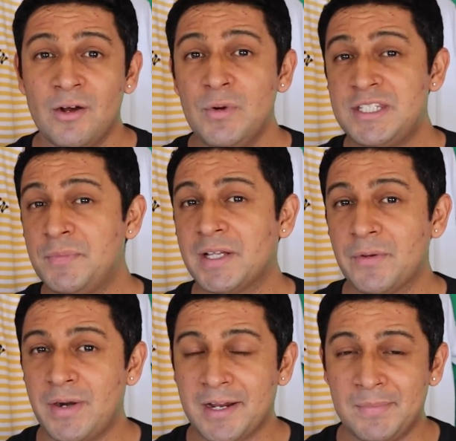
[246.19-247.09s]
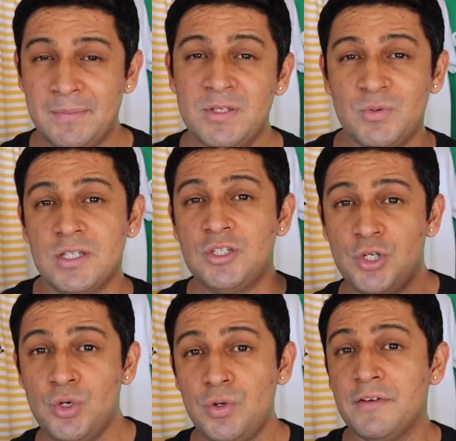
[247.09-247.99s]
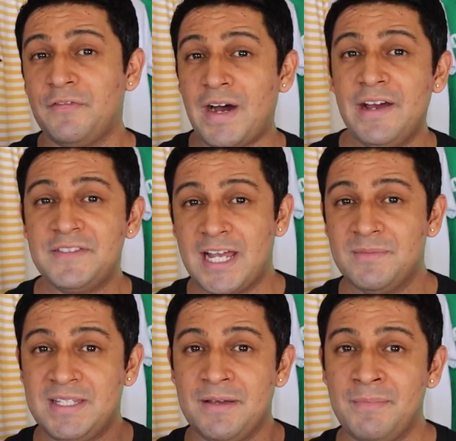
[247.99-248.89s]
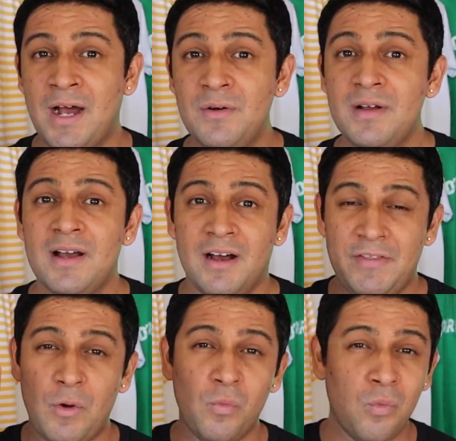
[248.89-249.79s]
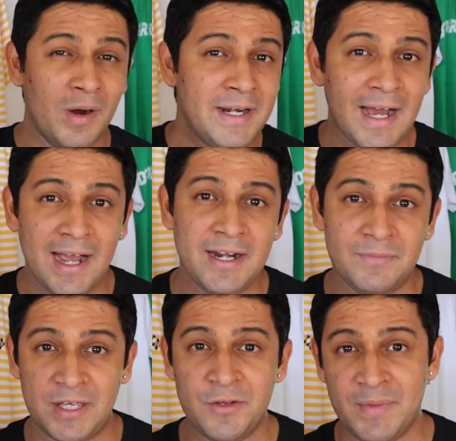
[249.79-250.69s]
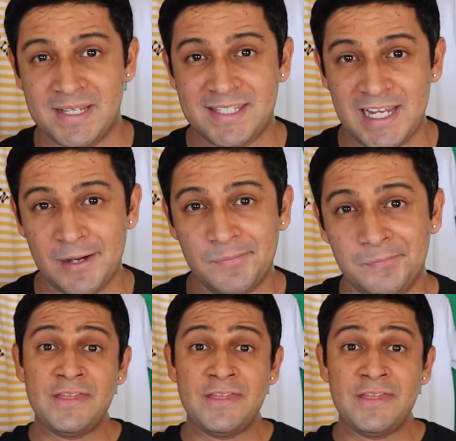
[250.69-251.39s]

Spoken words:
We typically recommend between 2 to 5 times the amount of that one item that you messed up.